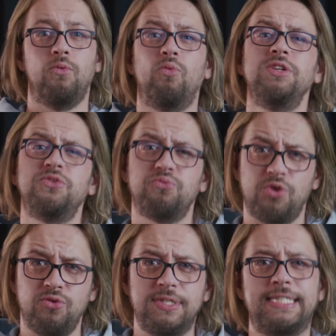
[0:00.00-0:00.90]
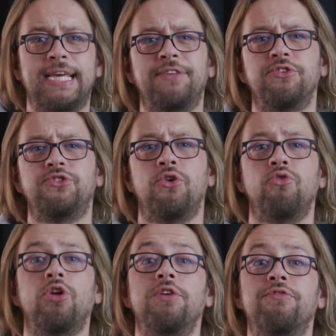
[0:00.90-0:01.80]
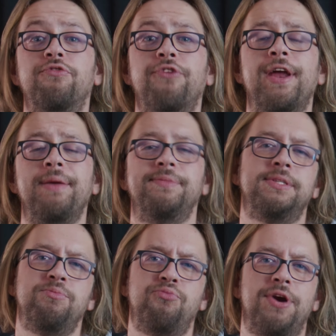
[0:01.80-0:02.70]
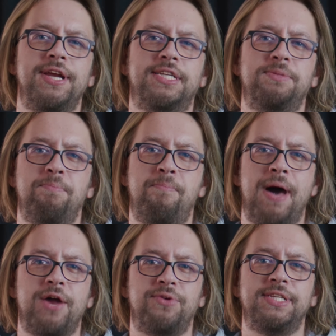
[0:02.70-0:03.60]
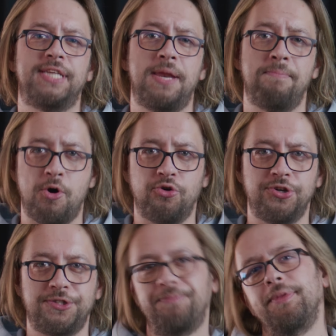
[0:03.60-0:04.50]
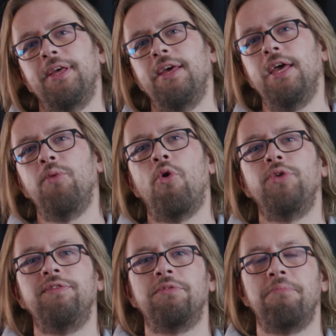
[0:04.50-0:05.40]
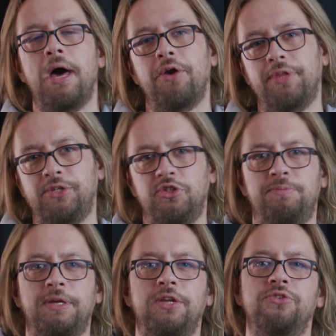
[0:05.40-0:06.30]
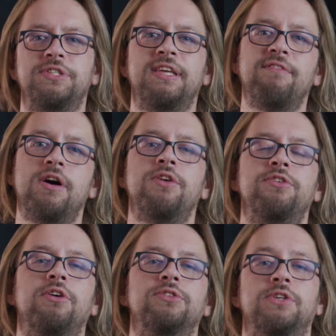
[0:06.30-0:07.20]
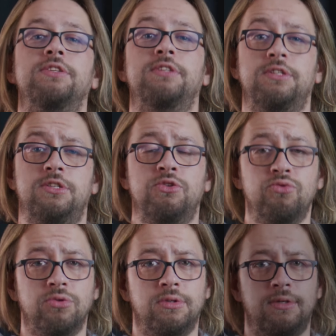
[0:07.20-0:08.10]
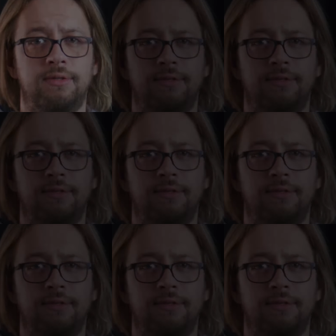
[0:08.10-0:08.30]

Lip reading: Once roads take their toll on frames, brakes, batteries, and motors, it won't even matter that you spent under $700 on such a tool.